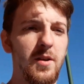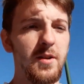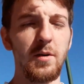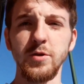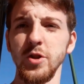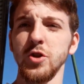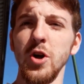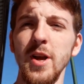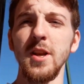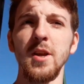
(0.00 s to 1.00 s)
That was the
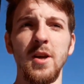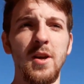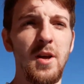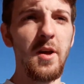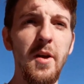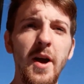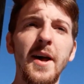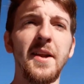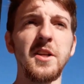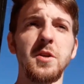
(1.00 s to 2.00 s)
train
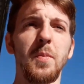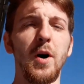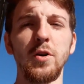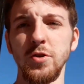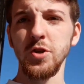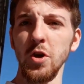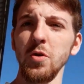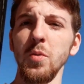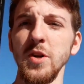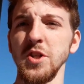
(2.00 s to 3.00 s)
heading to part
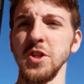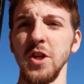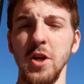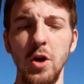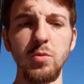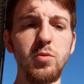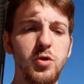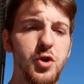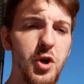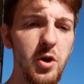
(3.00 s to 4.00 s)
two, which is the
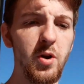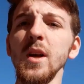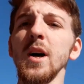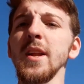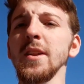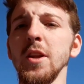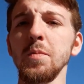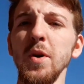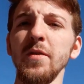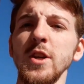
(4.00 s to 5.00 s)
coach. At the end of
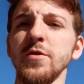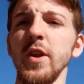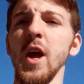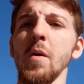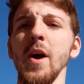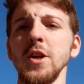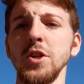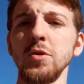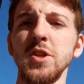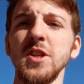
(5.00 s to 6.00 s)
the previous video, I
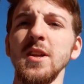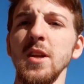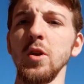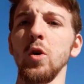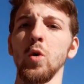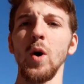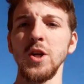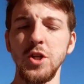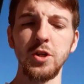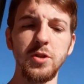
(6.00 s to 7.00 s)
asked you to send in your
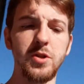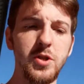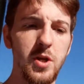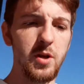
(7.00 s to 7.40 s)
questions,